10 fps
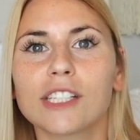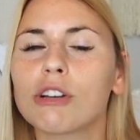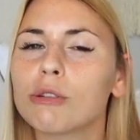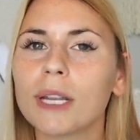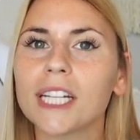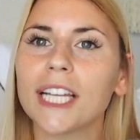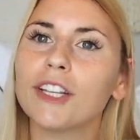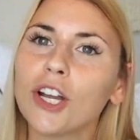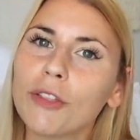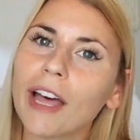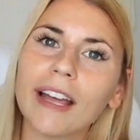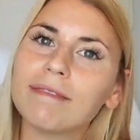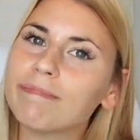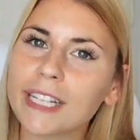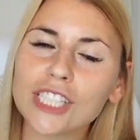So I just wanted to let you know
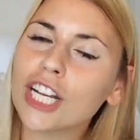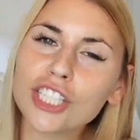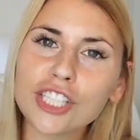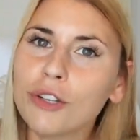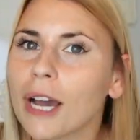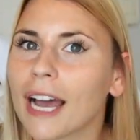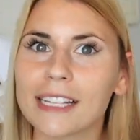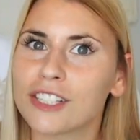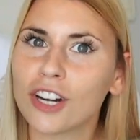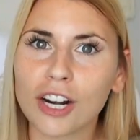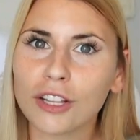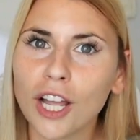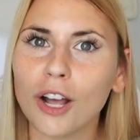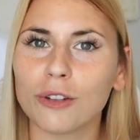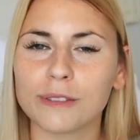that it's not just you guys, you're not
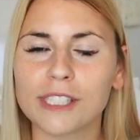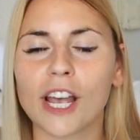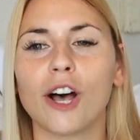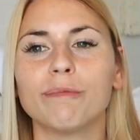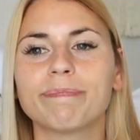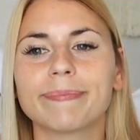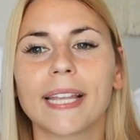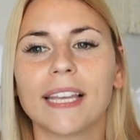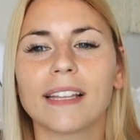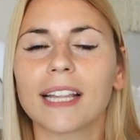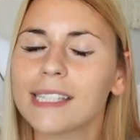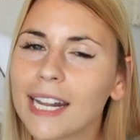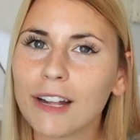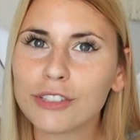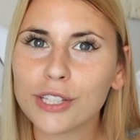alone. So let's
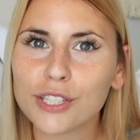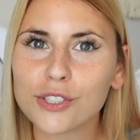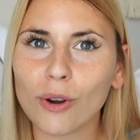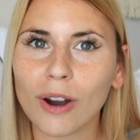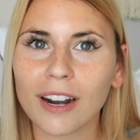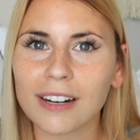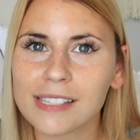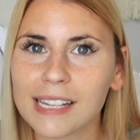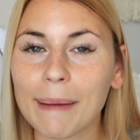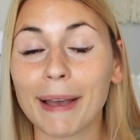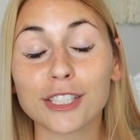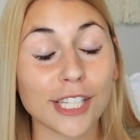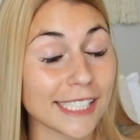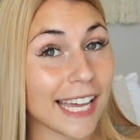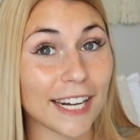head out to the stores. I'm
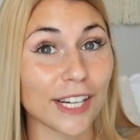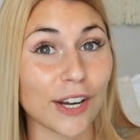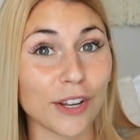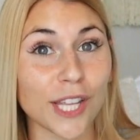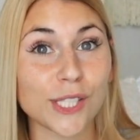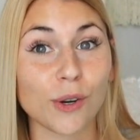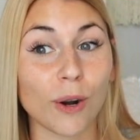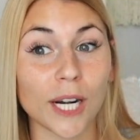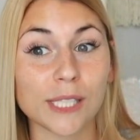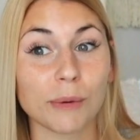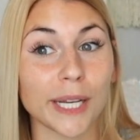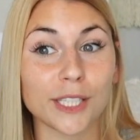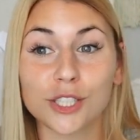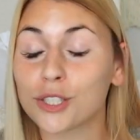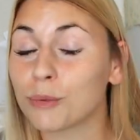actually excited to go to the stores,
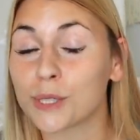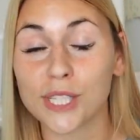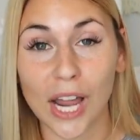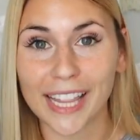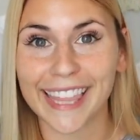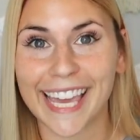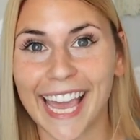which was not the